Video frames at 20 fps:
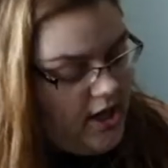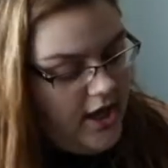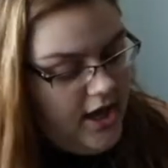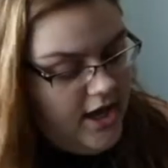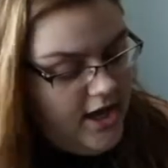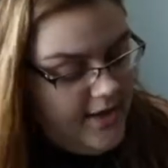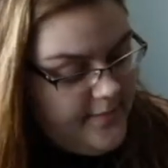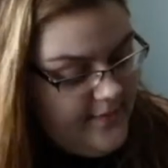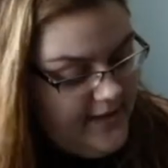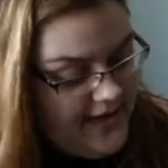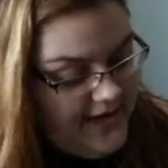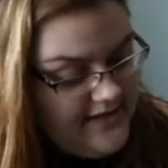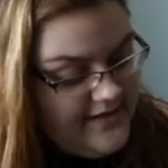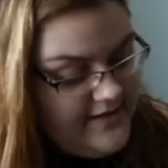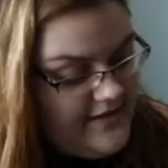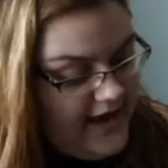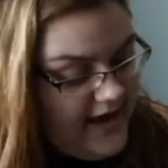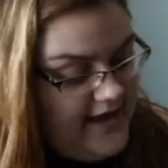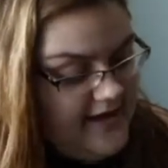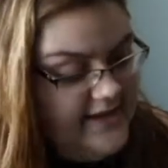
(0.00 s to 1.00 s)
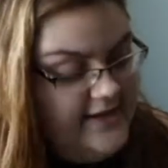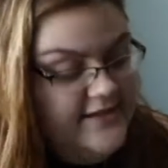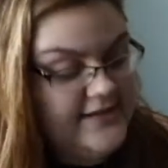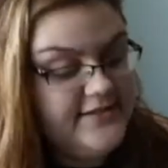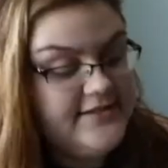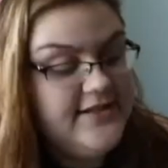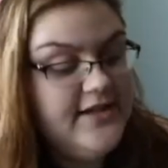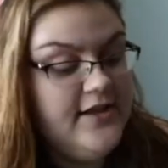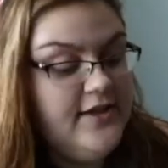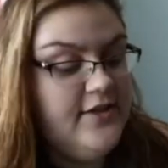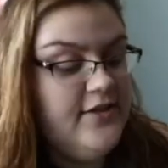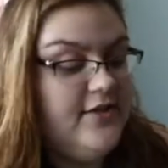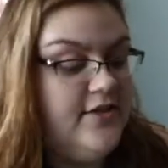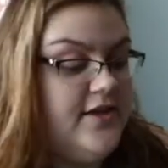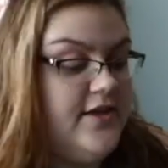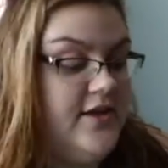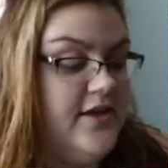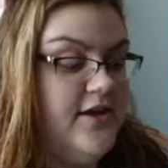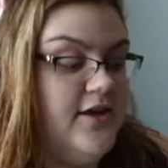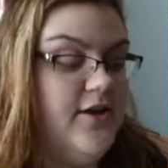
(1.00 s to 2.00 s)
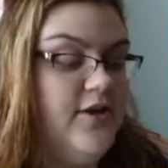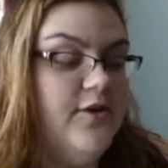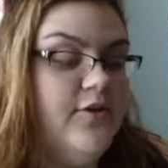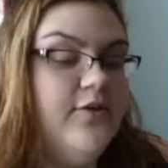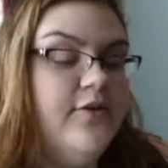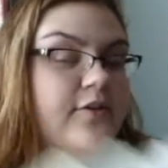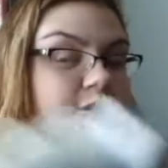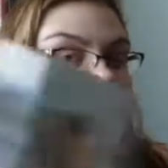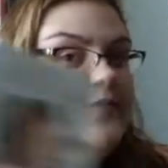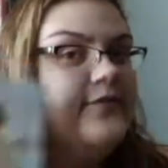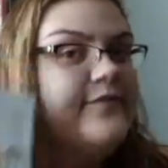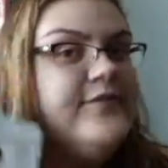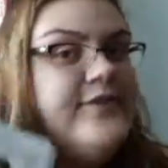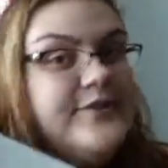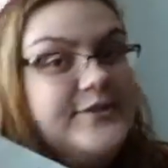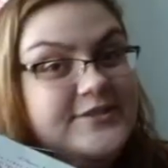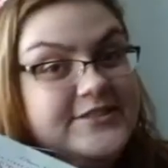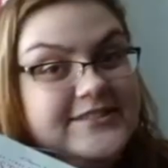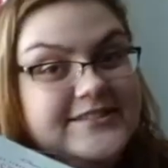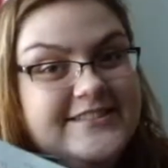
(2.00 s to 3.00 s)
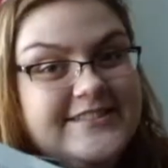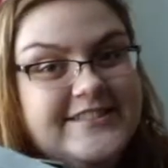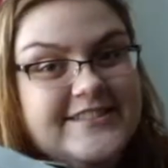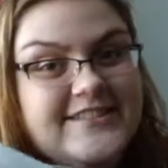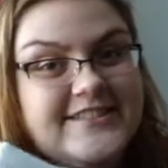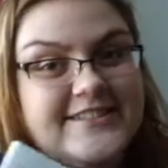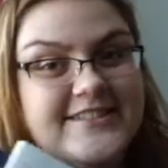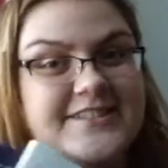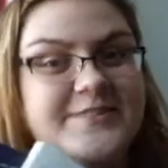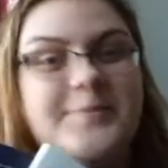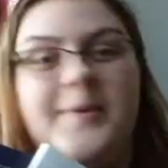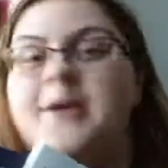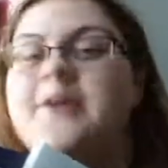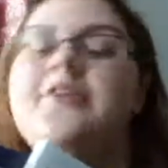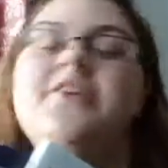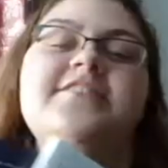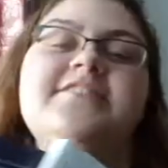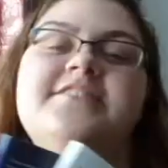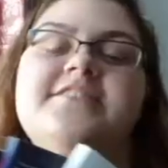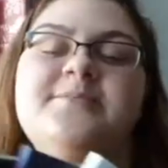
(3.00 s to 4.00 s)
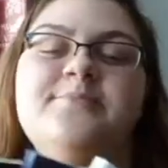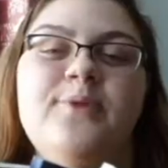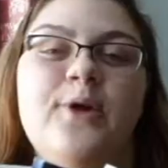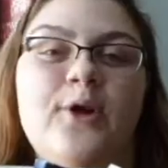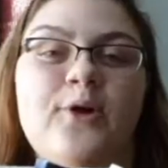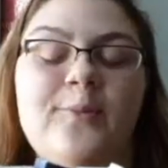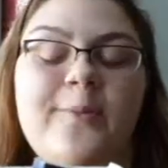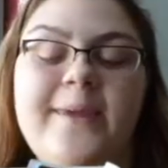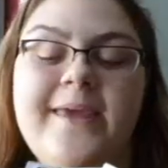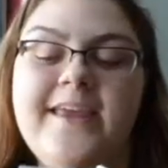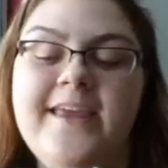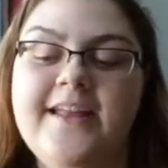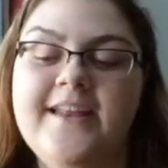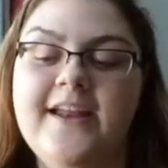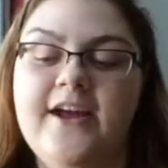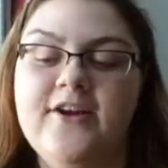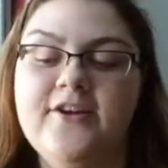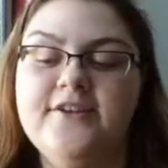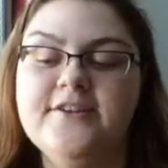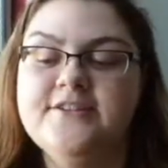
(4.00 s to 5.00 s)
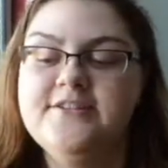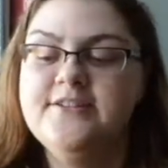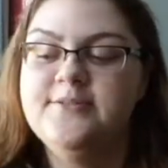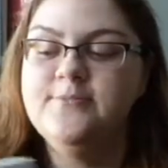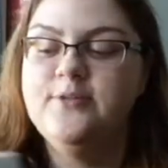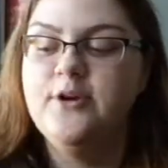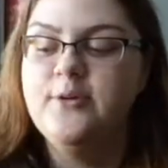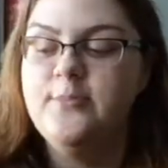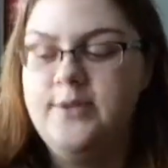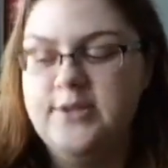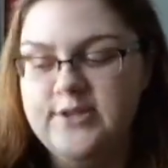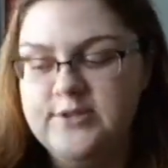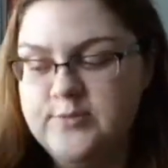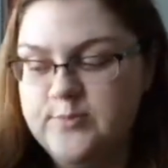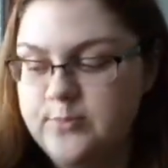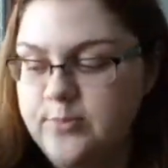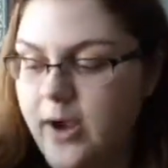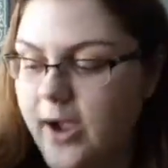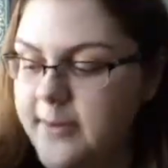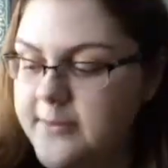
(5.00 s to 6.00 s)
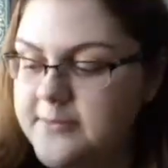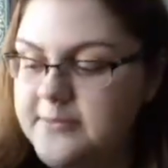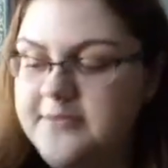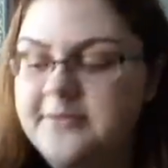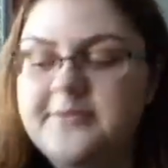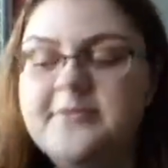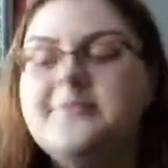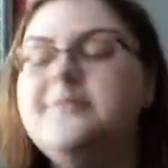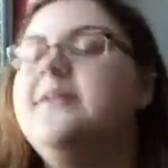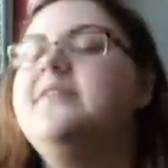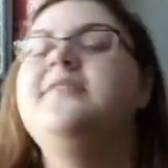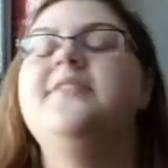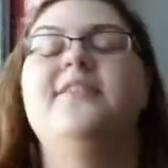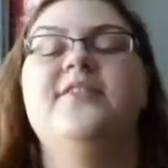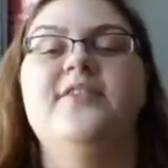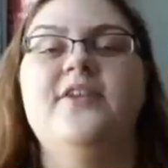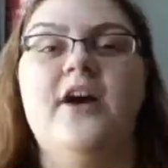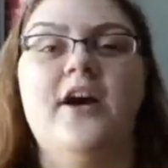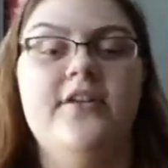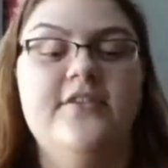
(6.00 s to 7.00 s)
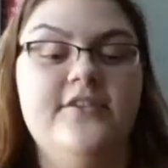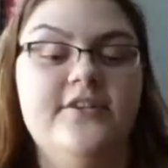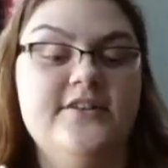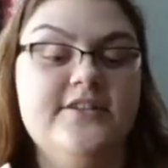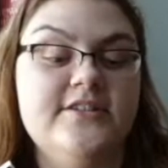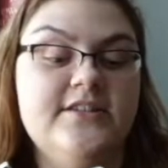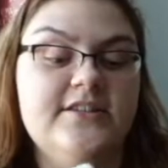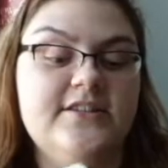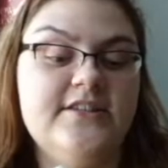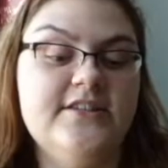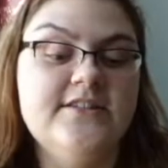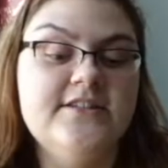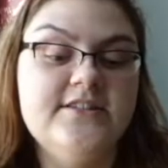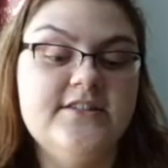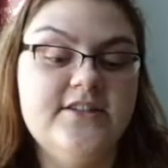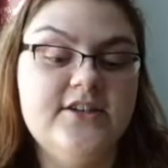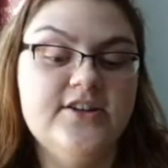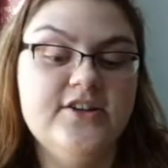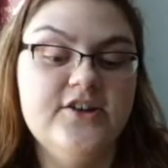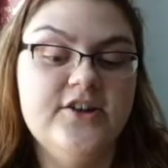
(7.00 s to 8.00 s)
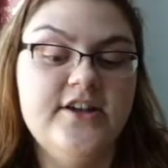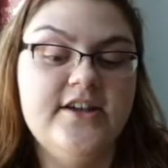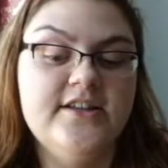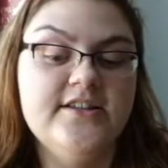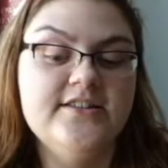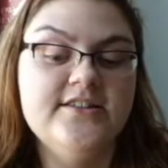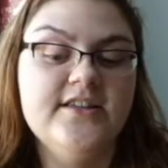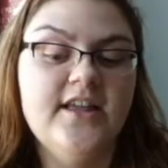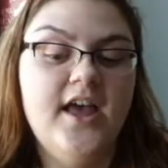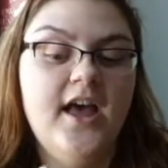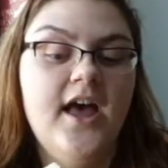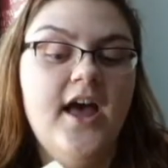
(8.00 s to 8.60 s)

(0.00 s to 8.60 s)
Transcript: And that is the Fusion series by Kristen Proby. Now, Kristen Proby is probably one of my favorite authors, and this series